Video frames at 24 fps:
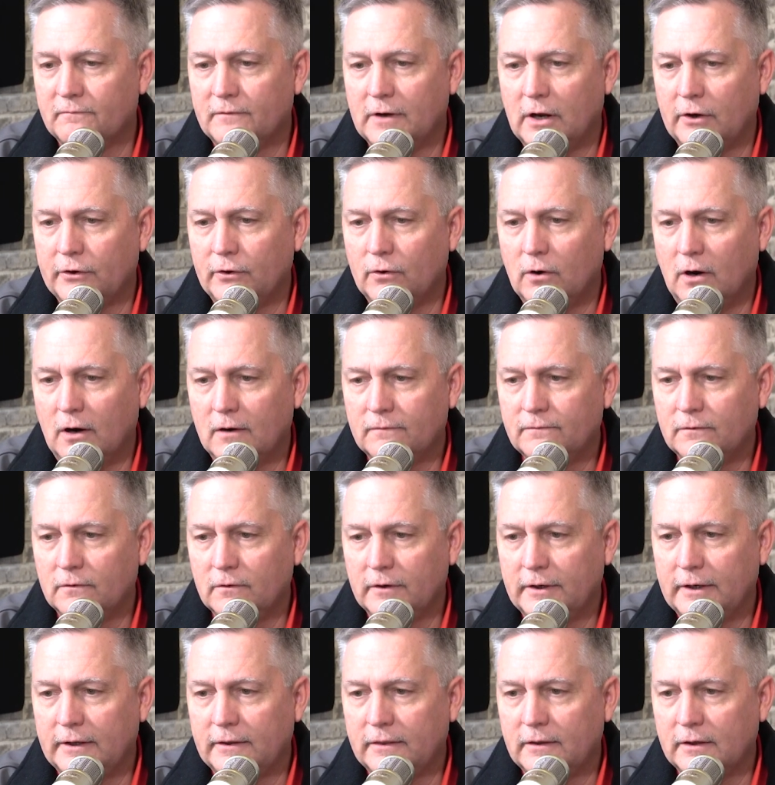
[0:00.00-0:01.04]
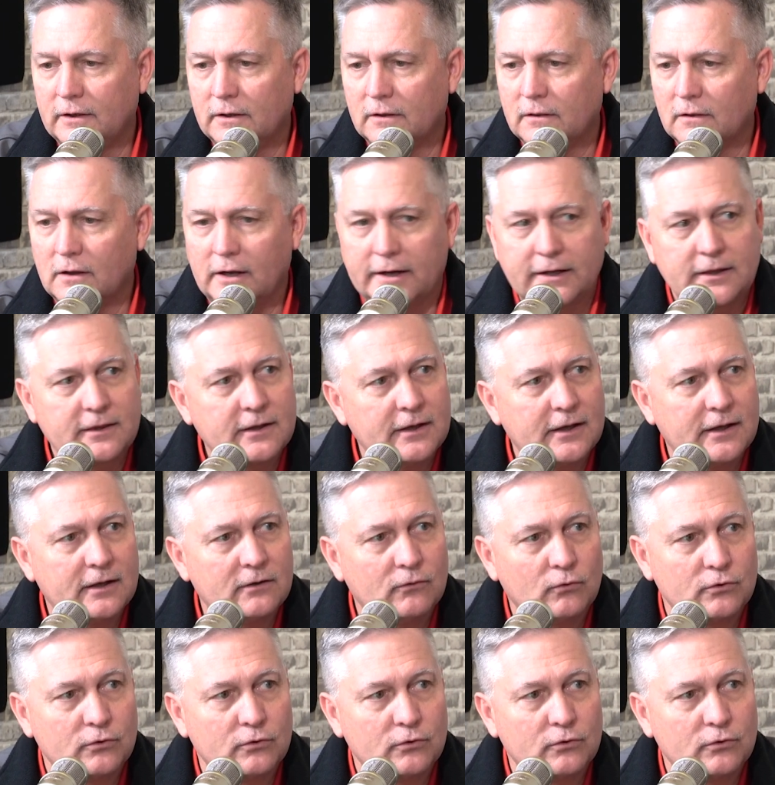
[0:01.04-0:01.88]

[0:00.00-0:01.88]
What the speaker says: value offer or anything like that,